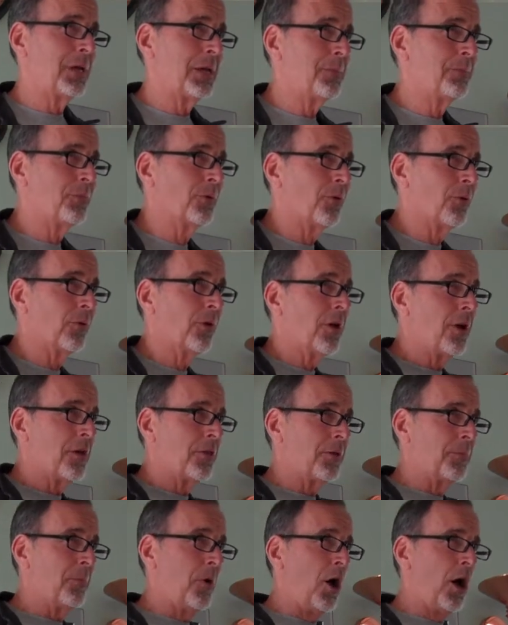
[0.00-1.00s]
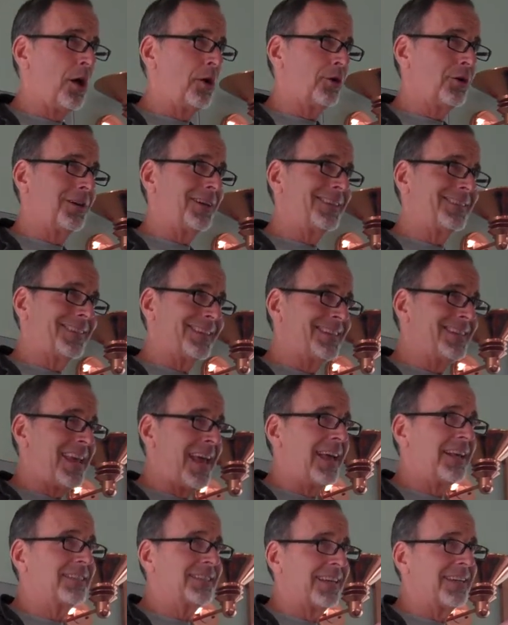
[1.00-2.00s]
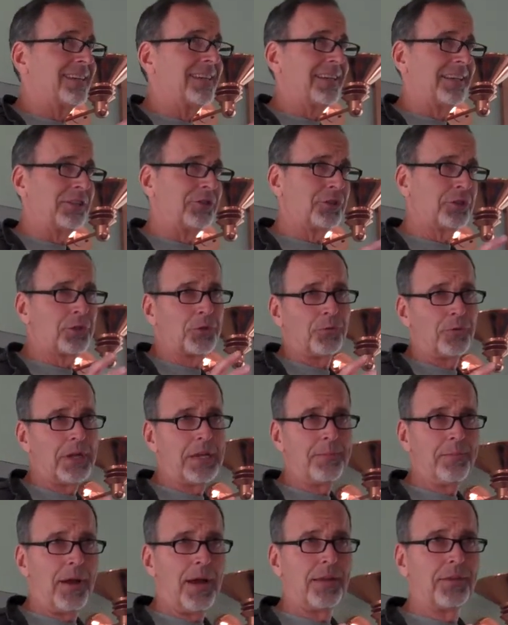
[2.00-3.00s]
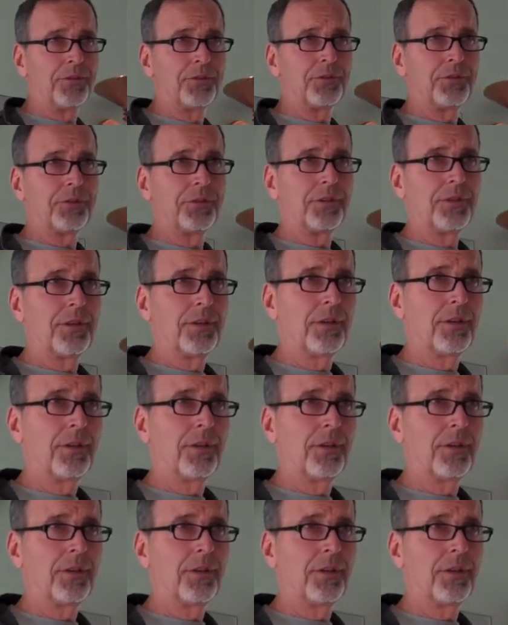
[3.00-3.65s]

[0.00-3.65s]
people, the model is it takes at least 3 months,